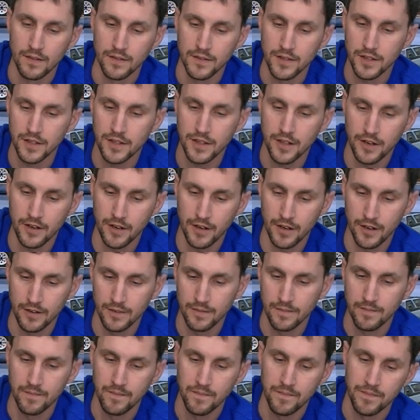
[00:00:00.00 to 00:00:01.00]
The
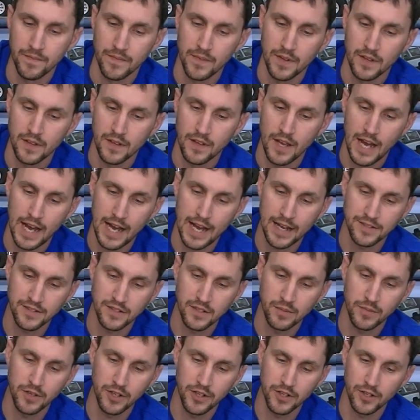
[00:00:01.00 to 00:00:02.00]
gear has
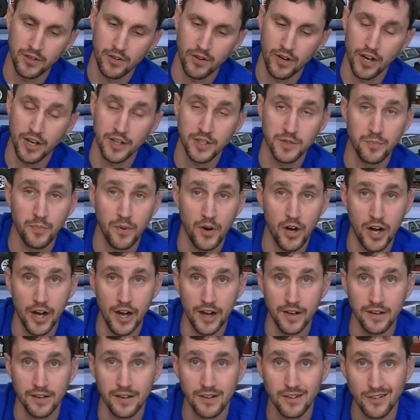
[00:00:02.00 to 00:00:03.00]
to be in the right spot.
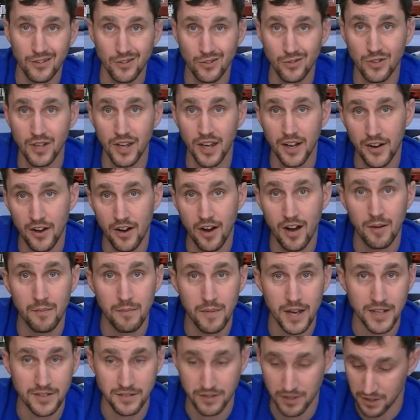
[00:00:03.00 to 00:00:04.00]
You cannot
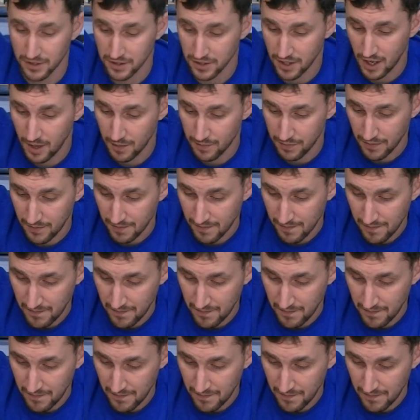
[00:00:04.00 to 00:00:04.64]
mess this up.